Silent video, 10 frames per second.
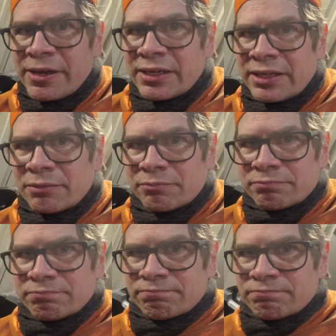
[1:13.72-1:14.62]
welding
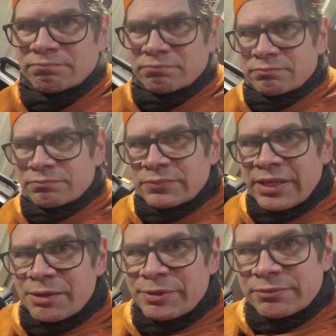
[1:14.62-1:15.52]

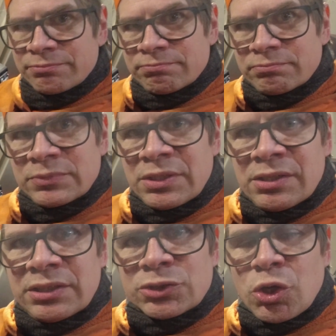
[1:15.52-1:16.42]
helmet.
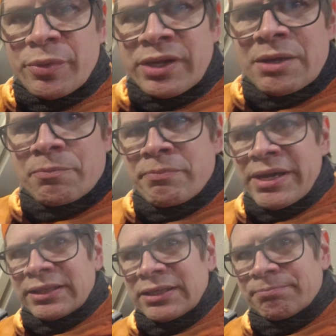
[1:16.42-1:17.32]
So Kemp
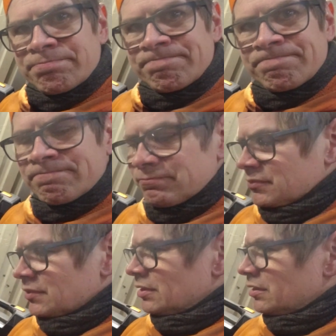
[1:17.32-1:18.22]
Beta.
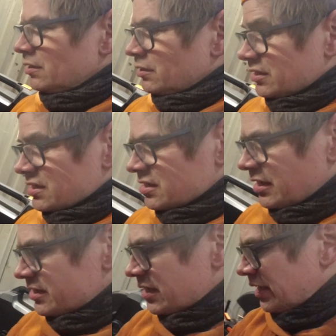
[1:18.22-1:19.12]
This is
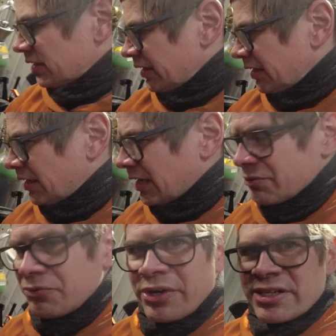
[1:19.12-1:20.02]
nice. And then I
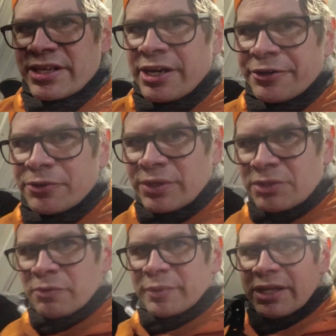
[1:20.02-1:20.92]
have fresh air
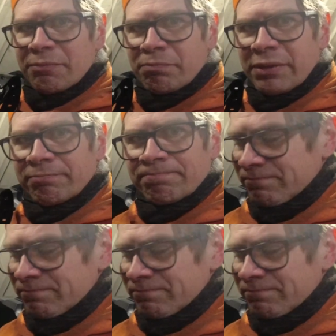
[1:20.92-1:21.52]
unit from the Kemppi.